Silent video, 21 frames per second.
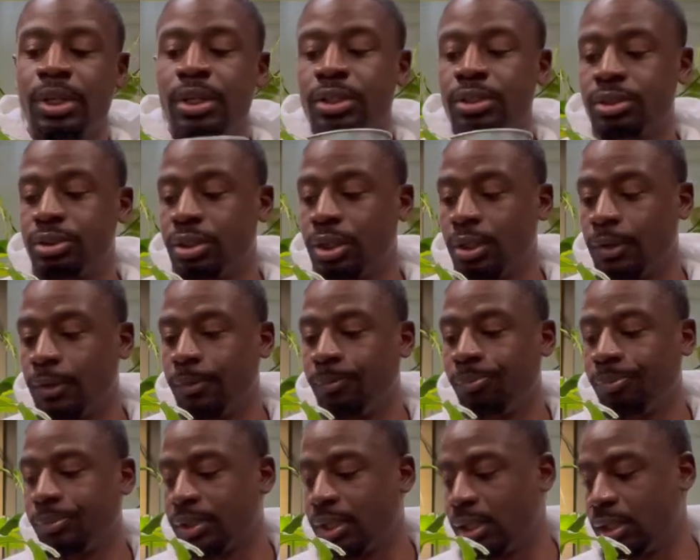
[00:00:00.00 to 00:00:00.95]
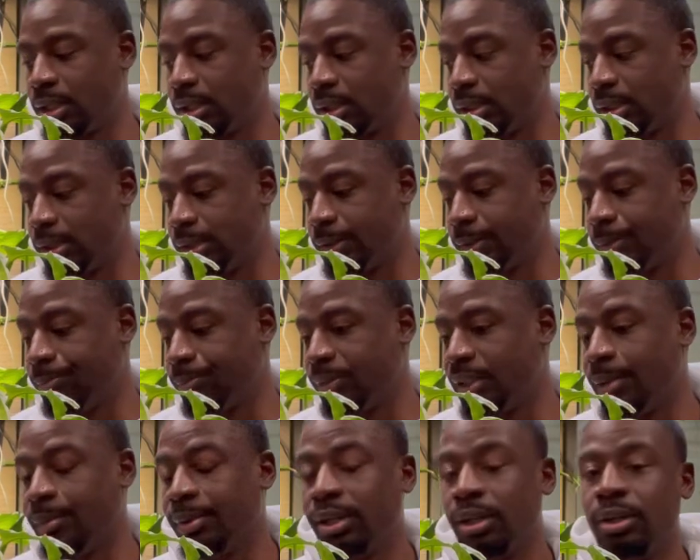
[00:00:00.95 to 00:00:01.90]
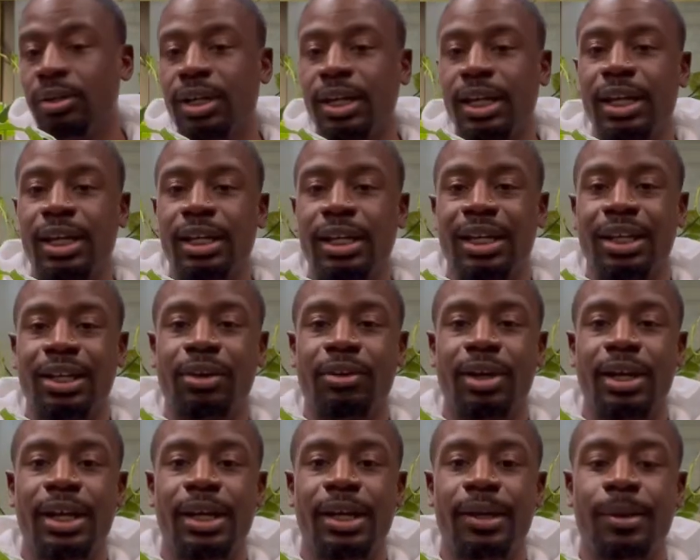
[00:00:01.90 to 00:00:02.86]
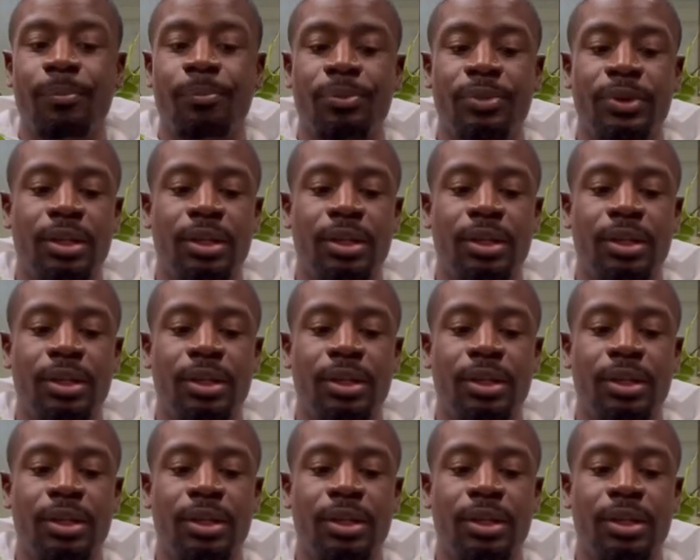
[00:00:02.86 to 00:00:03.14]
So let me go ahead and grab,